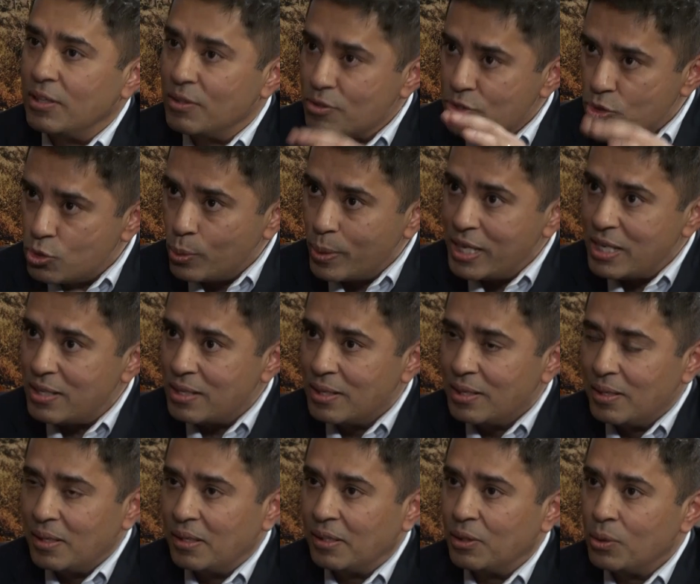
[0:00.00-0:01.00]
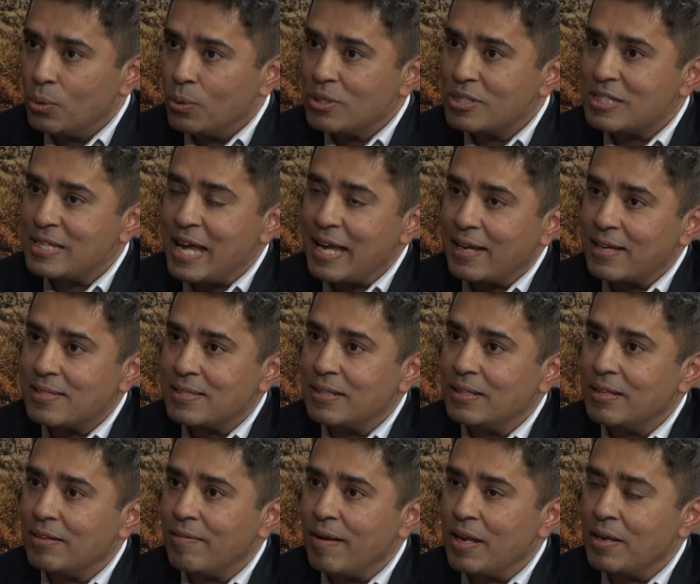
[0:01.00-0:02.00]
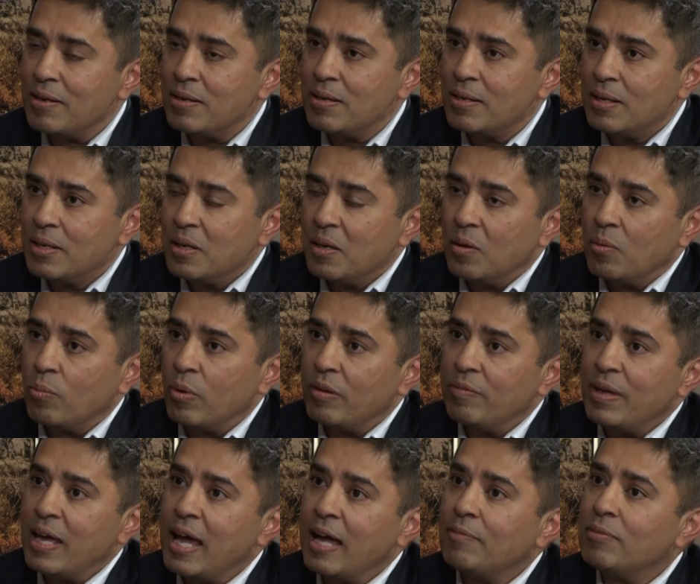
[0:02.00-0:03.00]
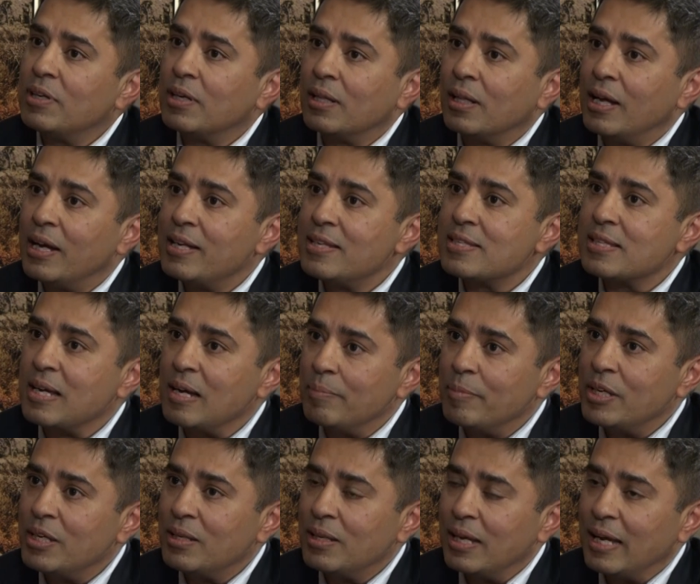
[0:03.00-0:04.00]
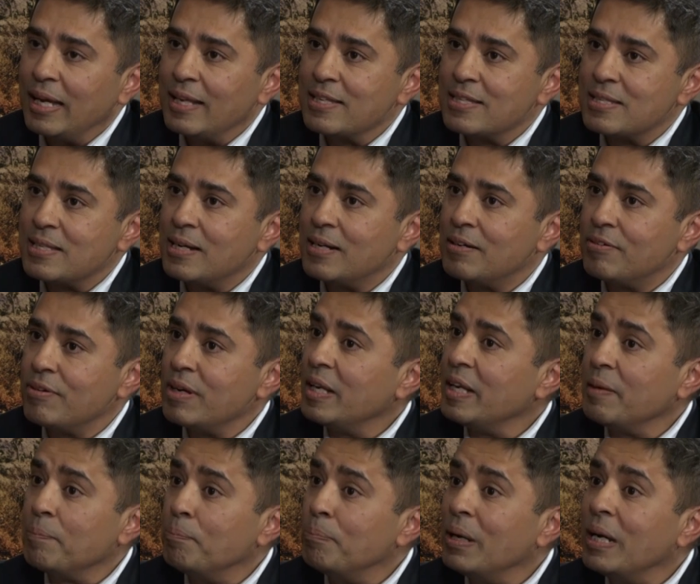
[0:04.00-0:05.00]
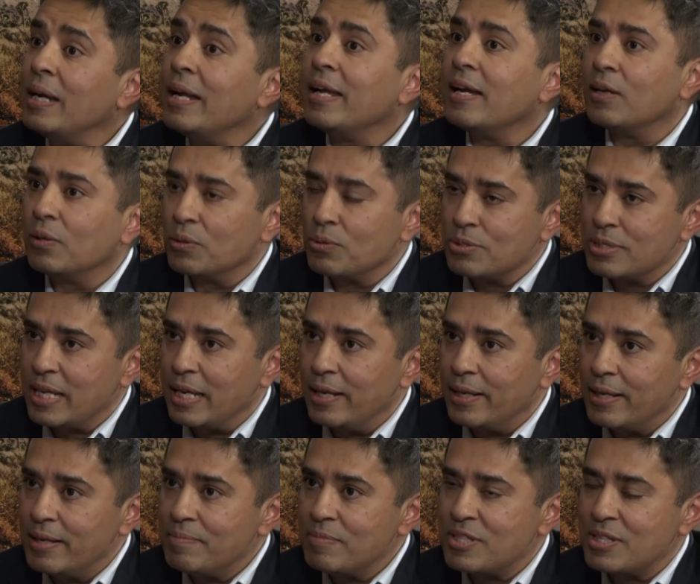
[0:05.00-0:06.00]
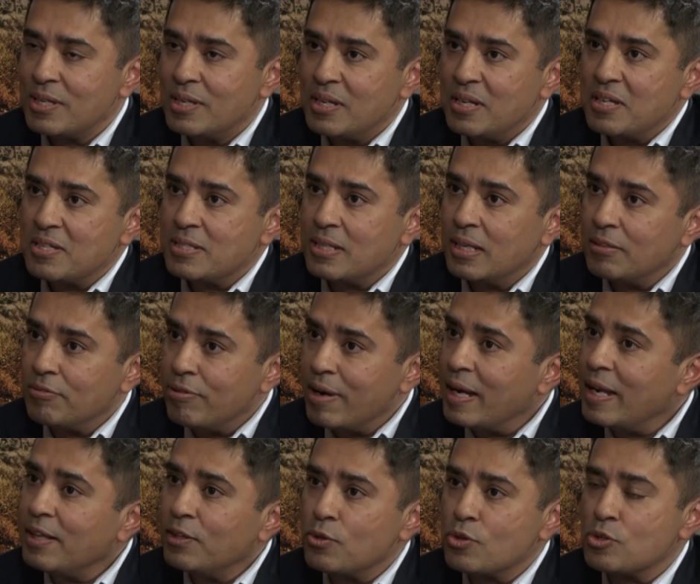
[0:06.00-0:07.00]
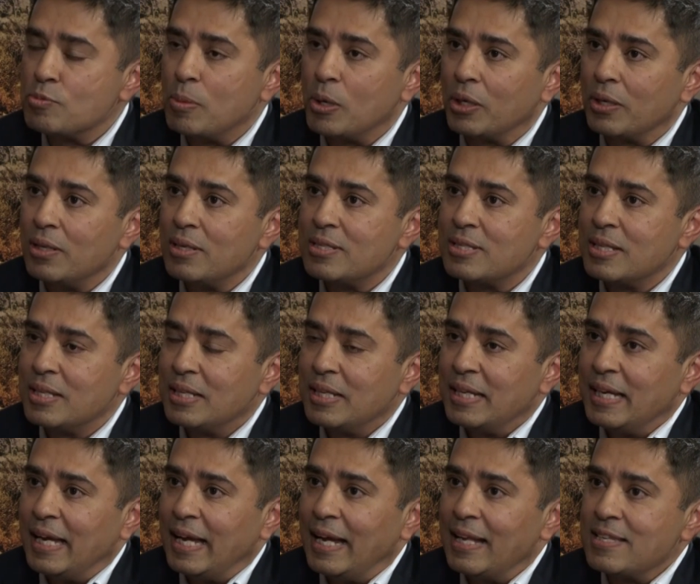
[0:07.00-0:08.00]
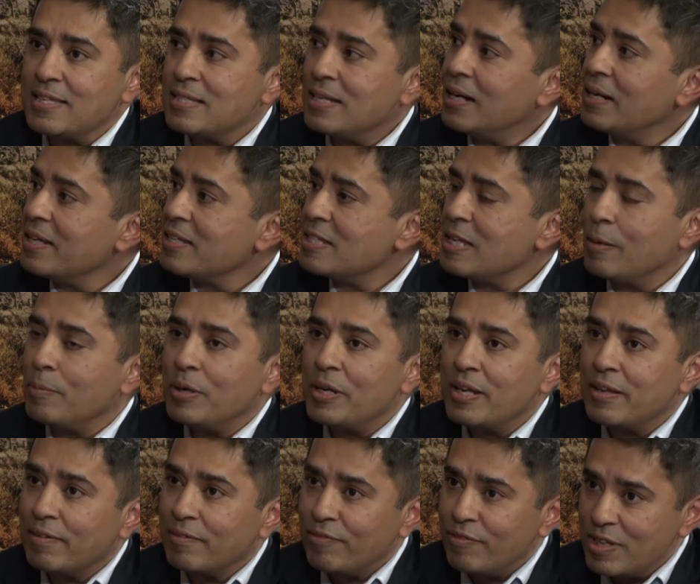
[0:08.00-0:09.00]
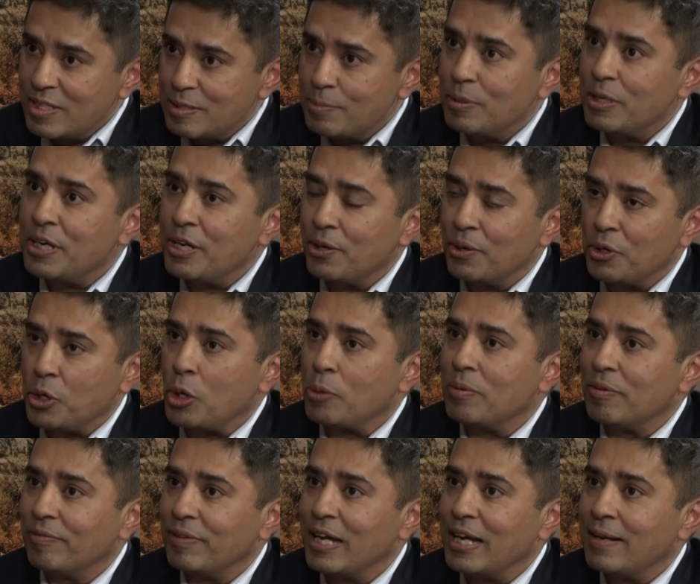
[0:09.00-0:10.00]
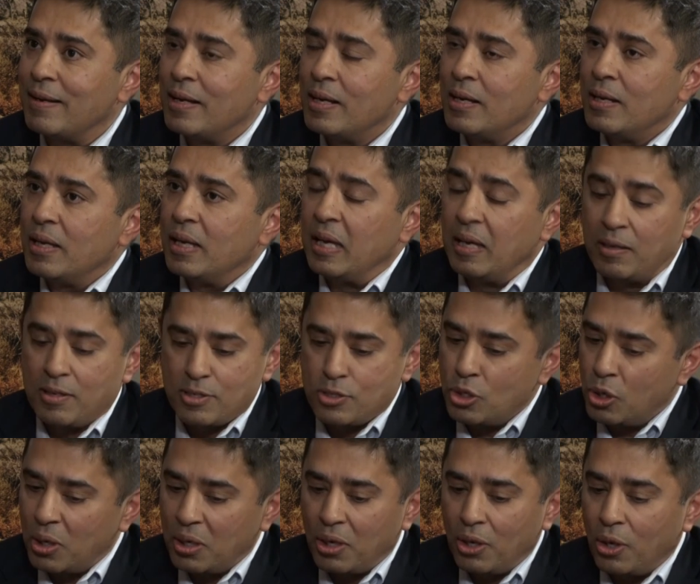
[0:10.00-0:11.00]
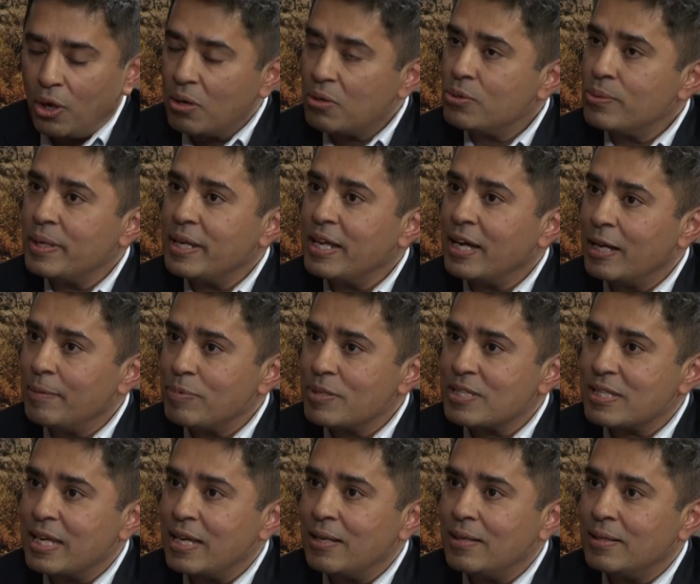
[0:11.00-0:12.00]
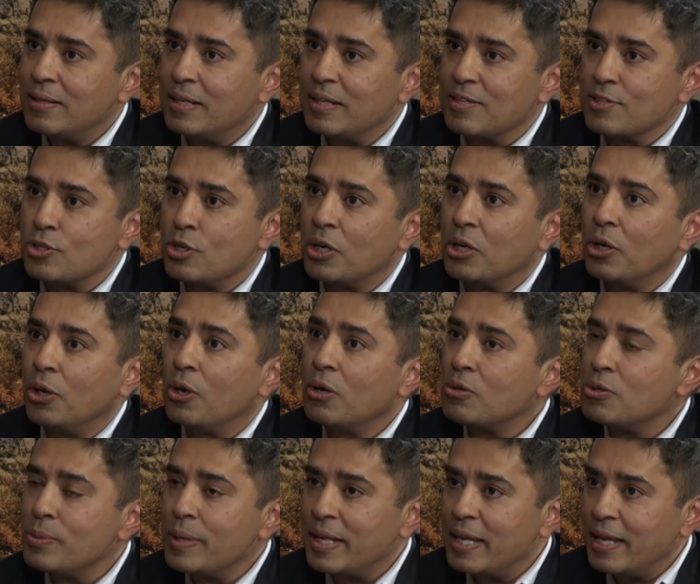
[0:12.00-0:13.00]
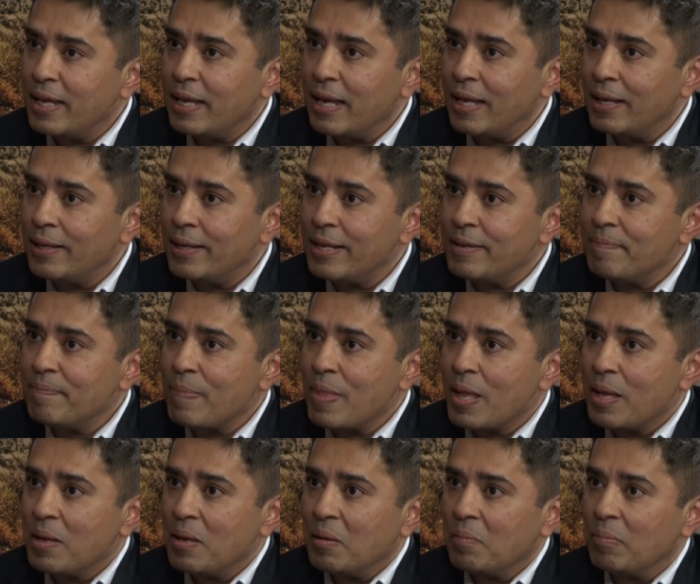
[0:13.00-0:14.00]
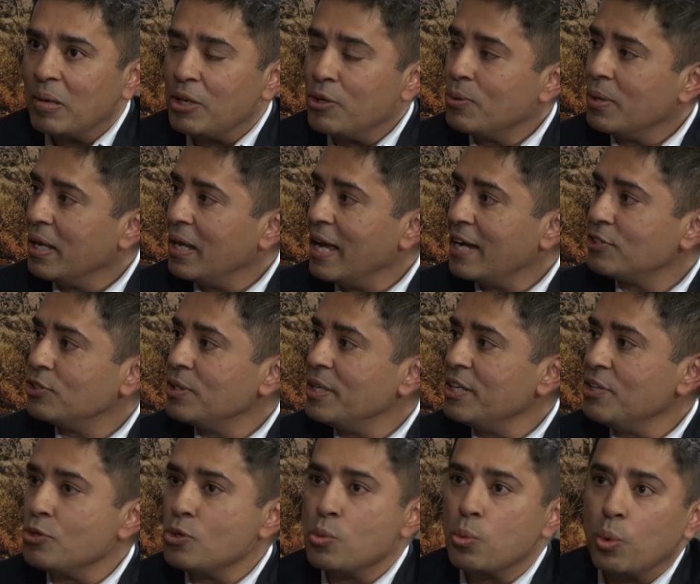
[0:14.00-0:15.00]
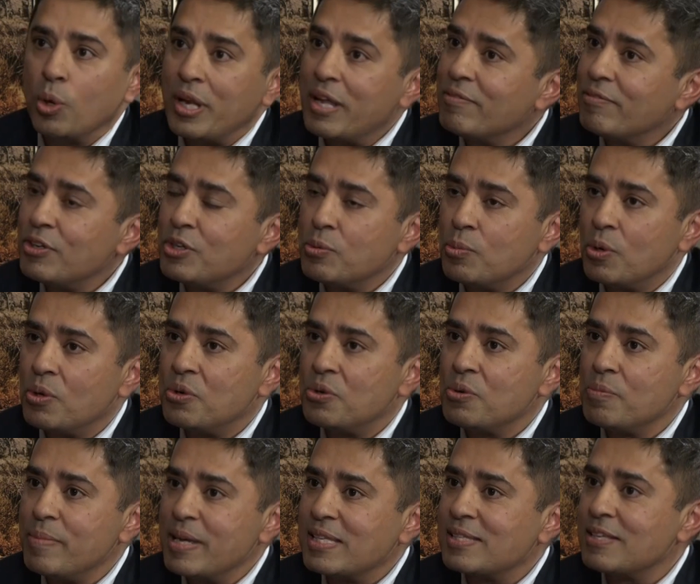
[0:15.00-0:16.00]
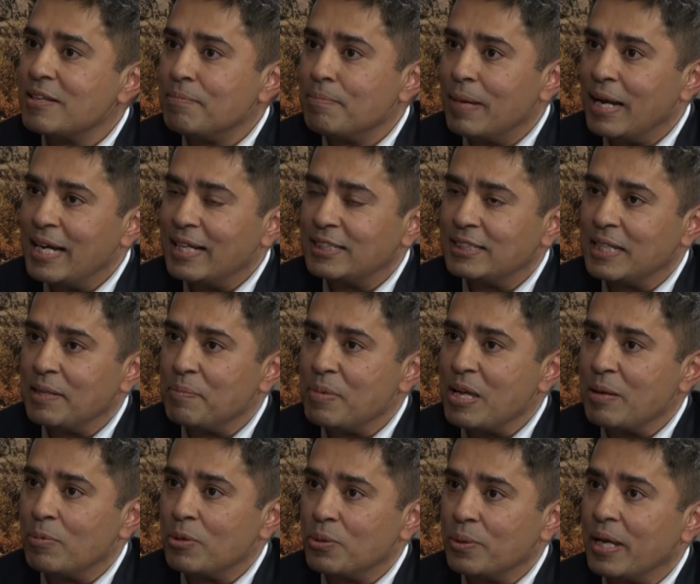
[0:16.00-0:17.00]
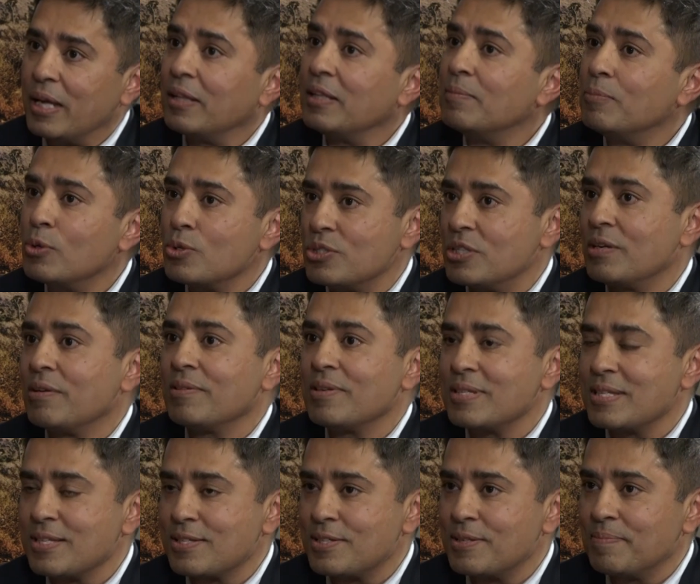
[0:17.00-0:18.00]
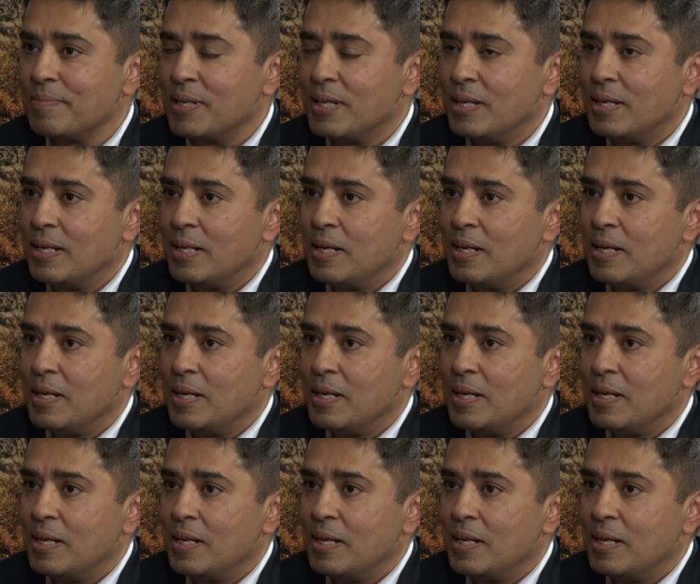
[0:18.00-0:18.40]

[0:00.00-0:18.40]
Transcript: you know, suite. The whole stack is integrated, mm -hmm. where we have our clients come in and start really building out those LLMs, start training those models, and start establishing feasibility on top of that. It is not locked to any hyperscaler. It is not locked to any LLM but you can actually do whatever you want to mix and match and be able to get the most out of the system.